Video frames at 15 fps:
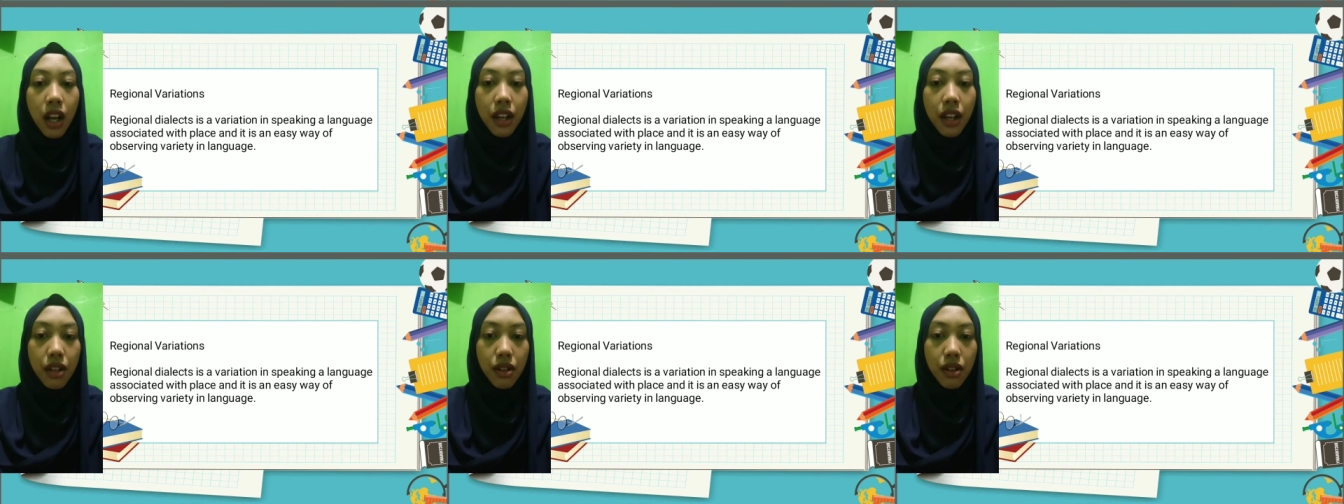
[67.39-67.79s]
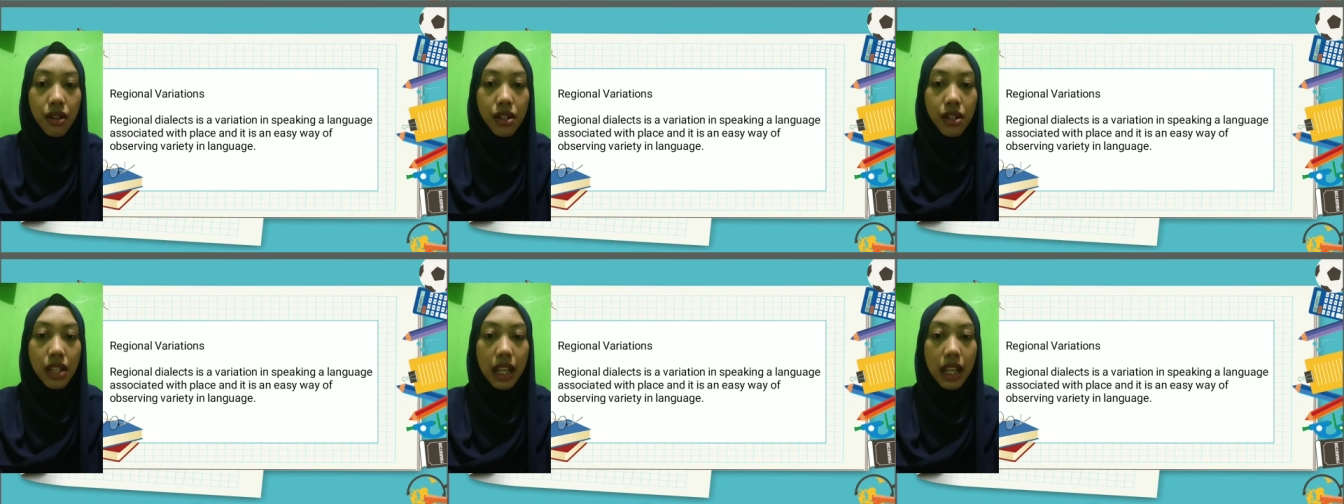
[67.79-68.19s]

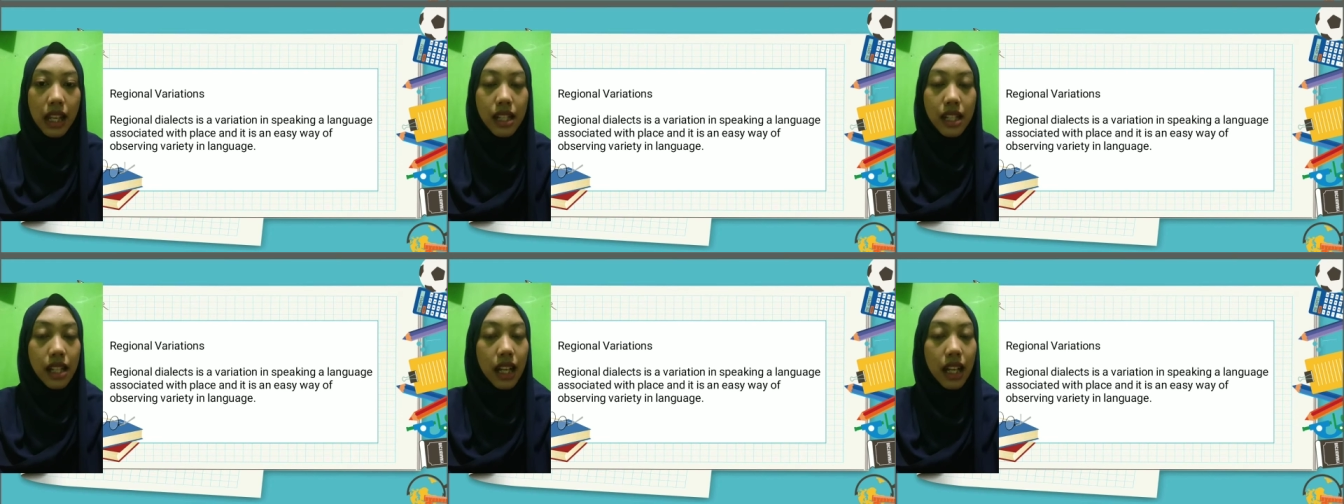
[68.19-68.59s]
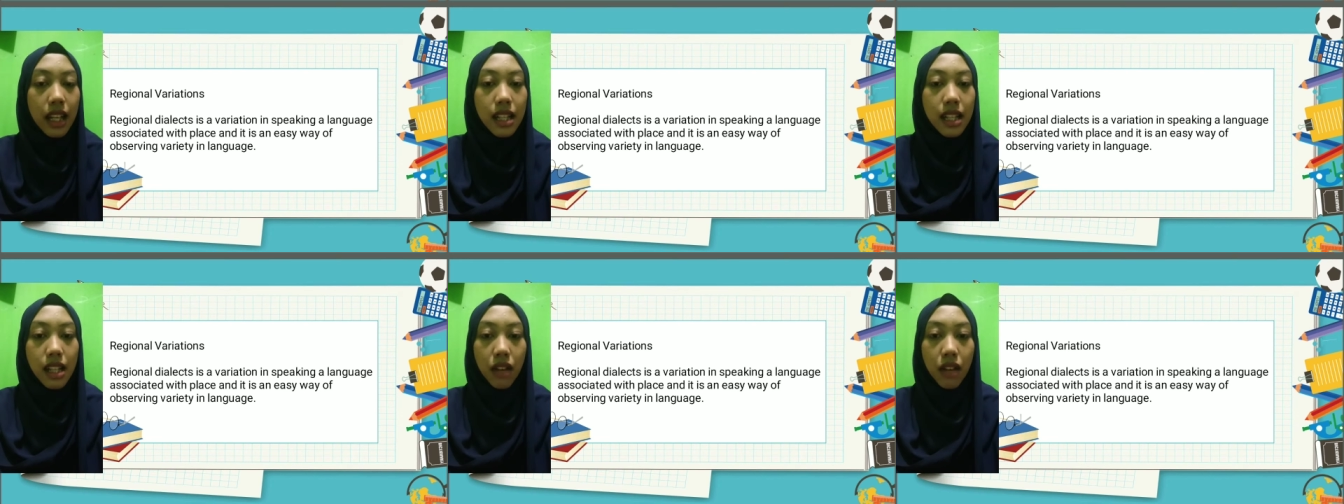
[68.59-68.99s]
used in
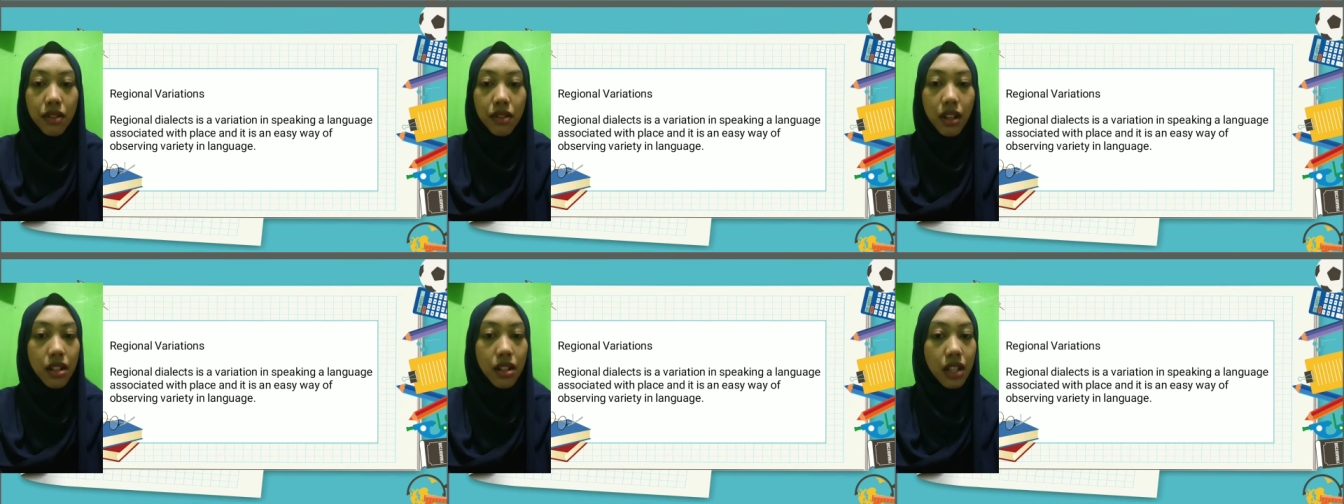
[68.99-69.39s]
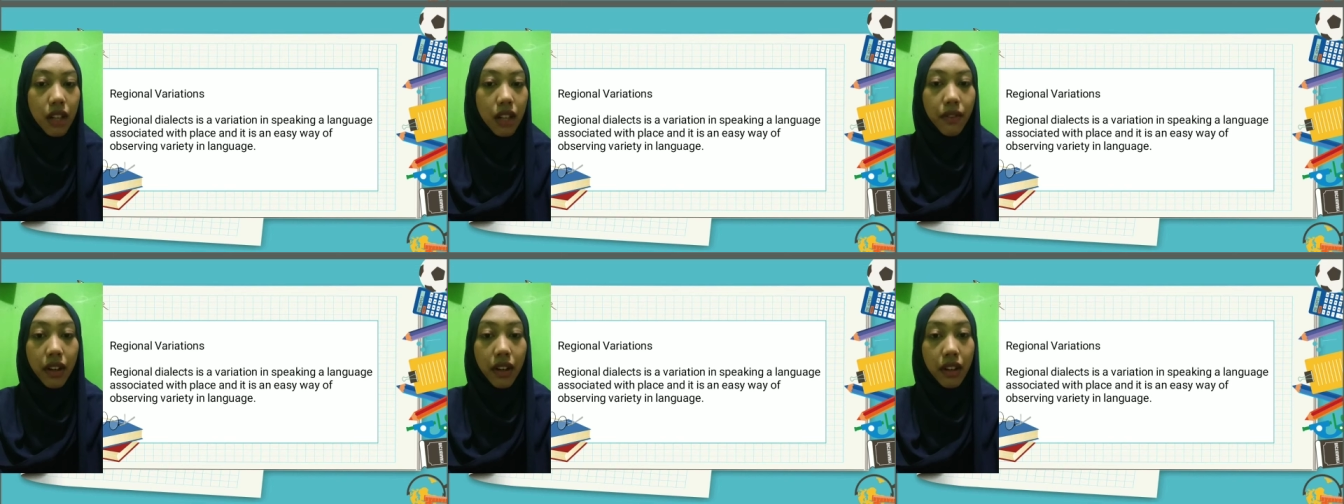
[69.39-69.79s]
studies of social
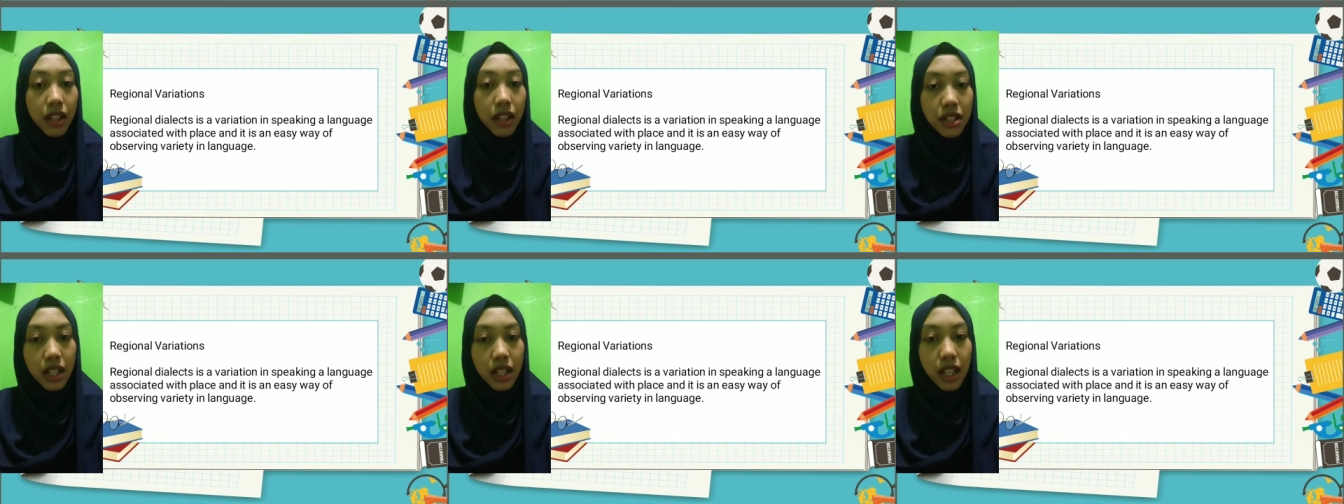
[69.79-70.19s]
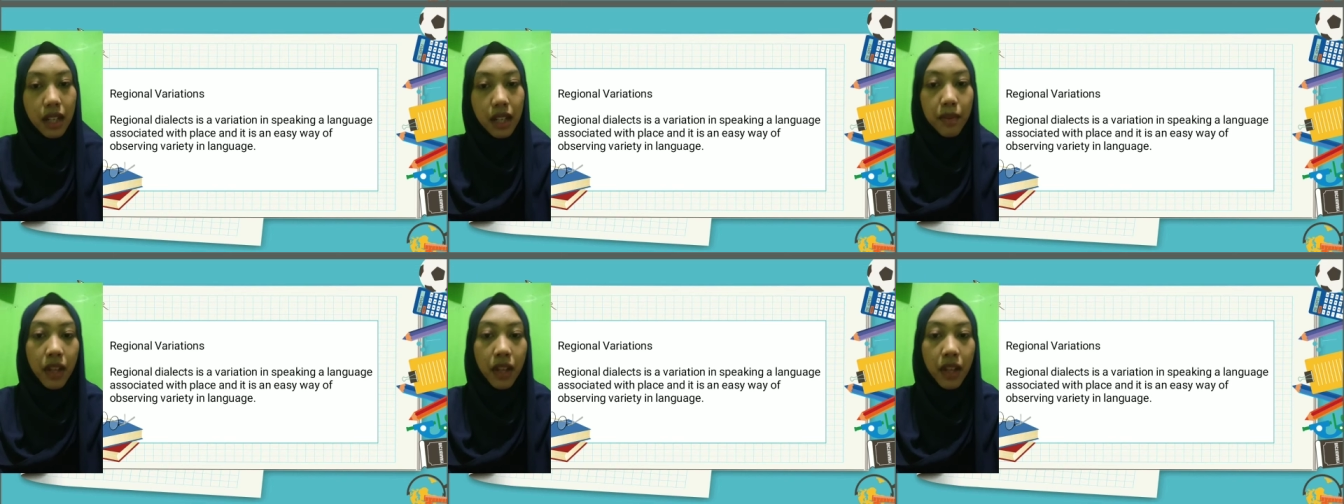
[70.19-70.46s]
variation,